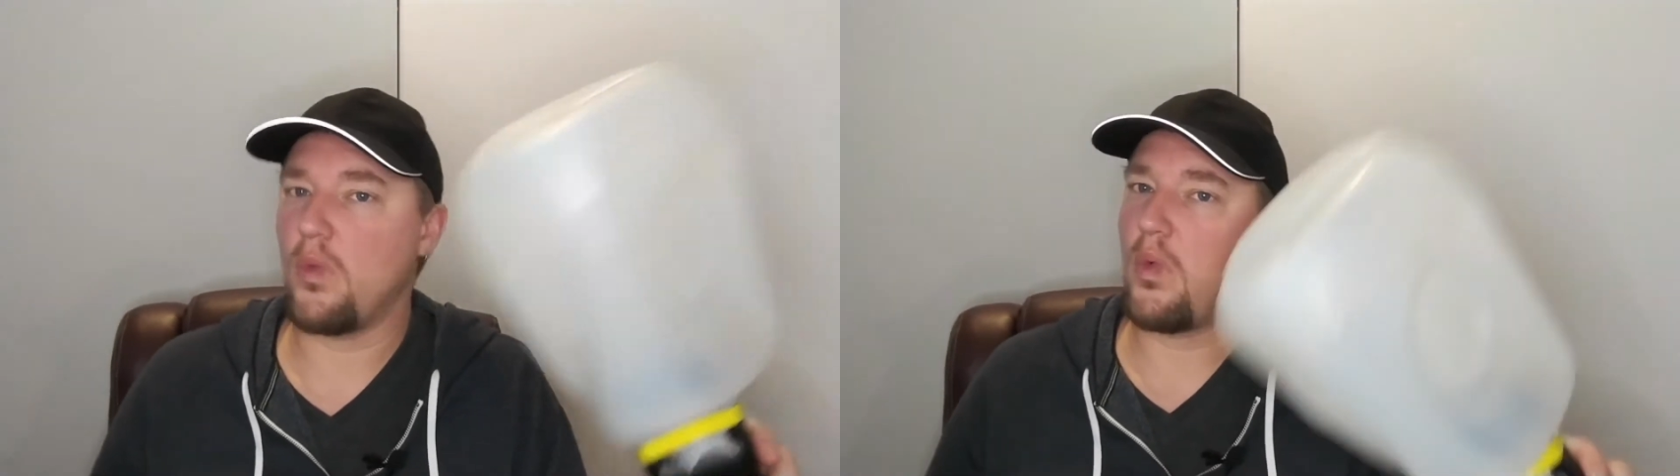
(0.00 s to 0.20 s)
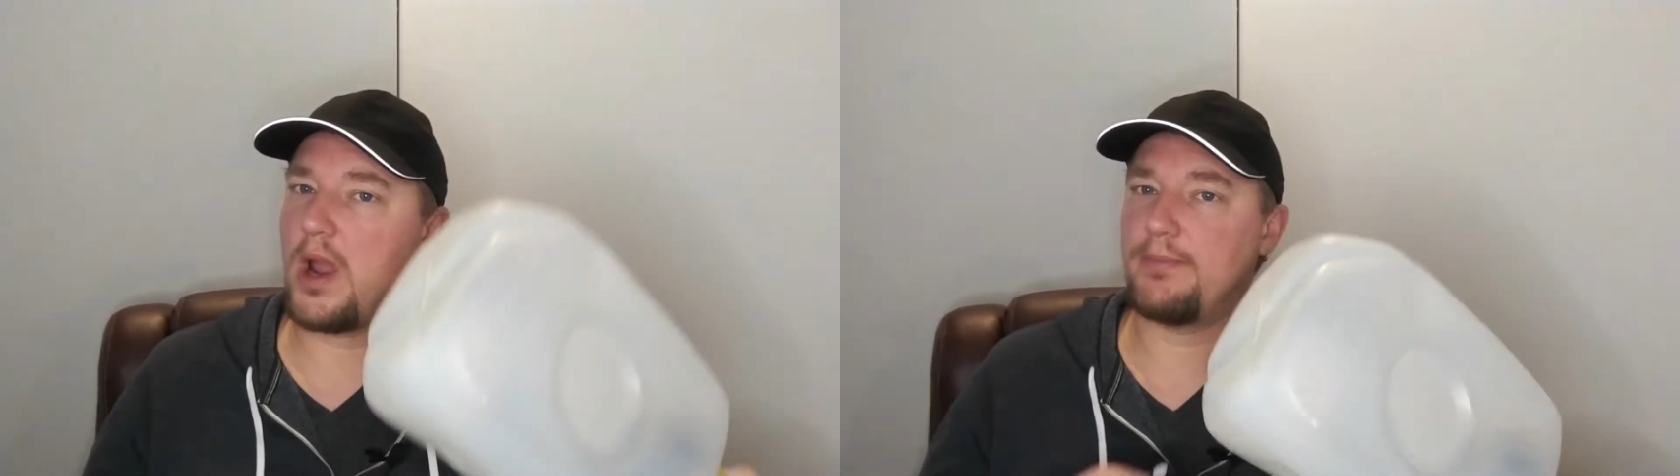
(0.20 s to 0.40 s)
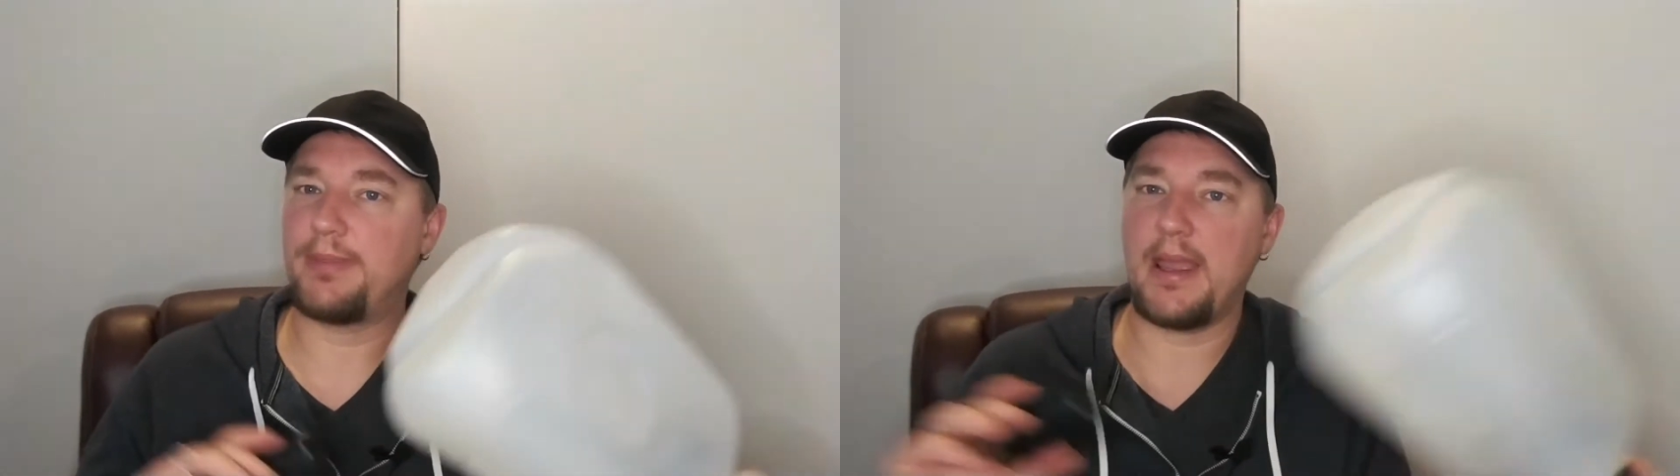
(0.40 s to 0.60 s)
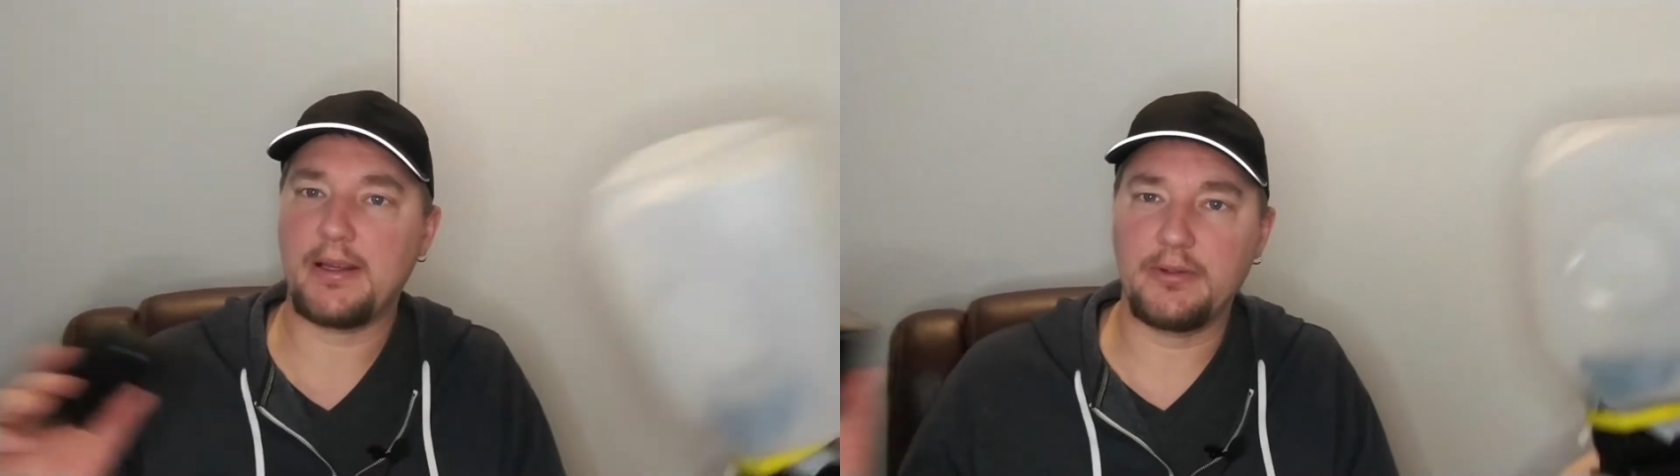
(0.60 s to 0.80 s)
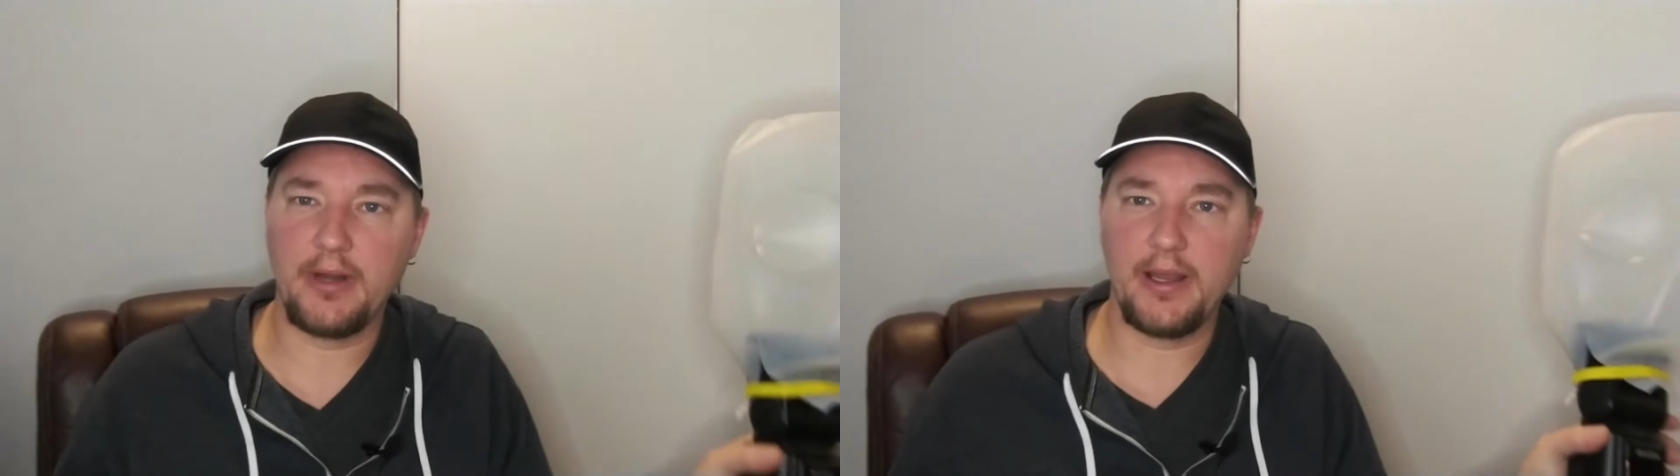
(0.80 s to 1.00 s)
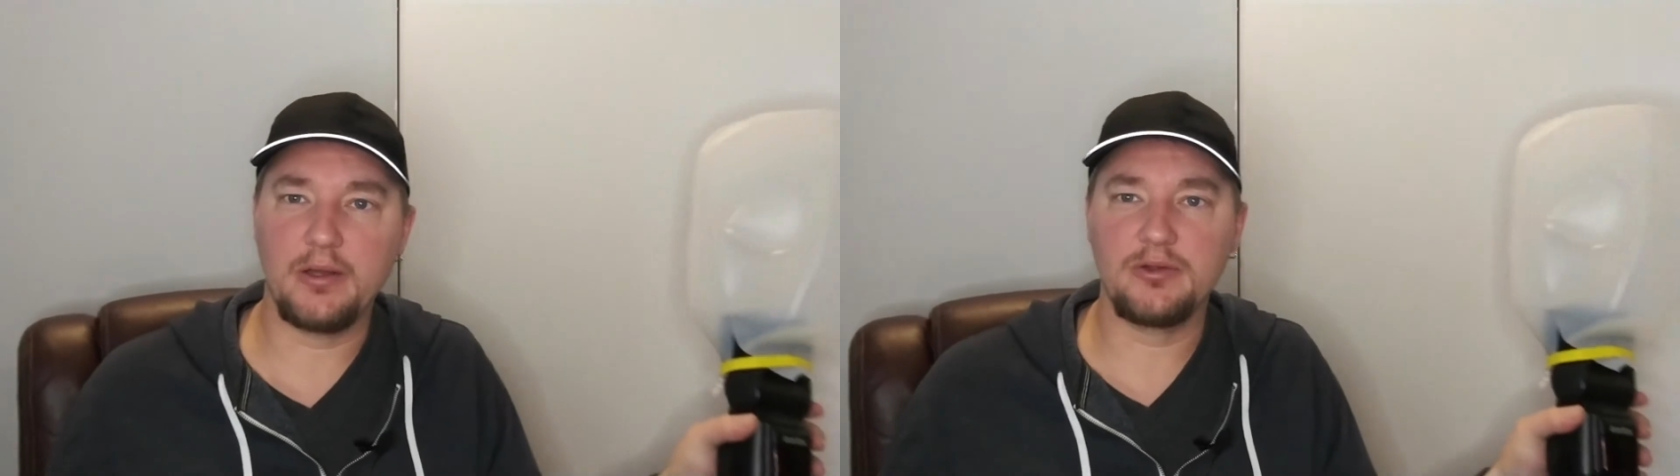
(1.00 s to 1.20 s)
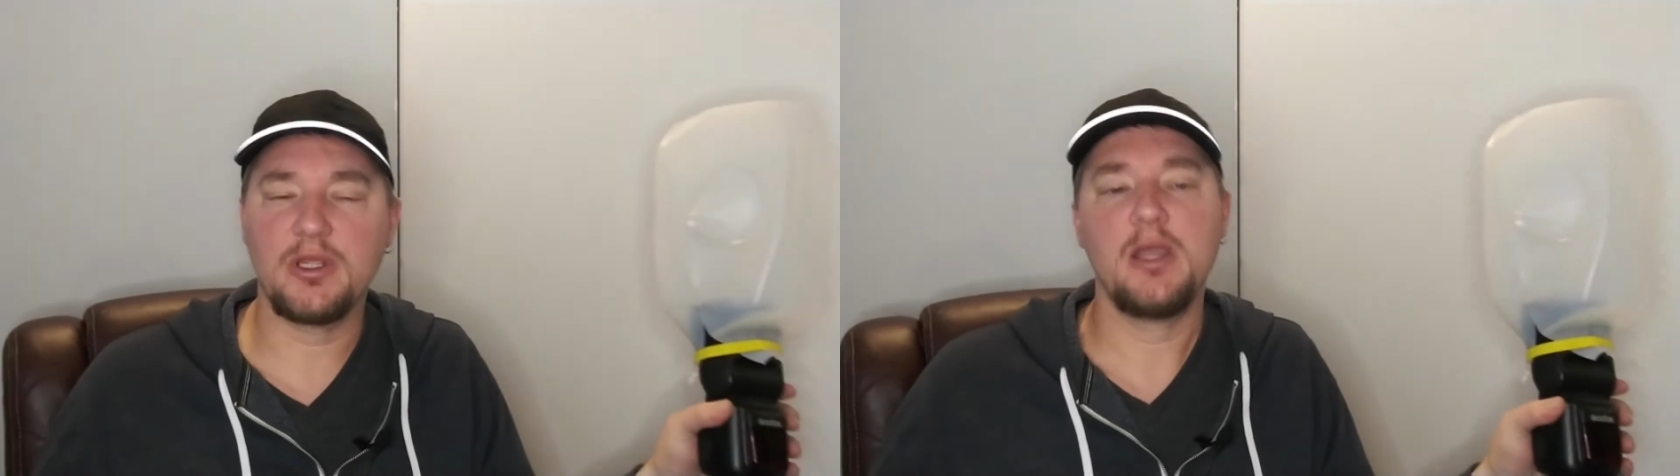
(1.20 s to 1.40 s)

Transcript: white background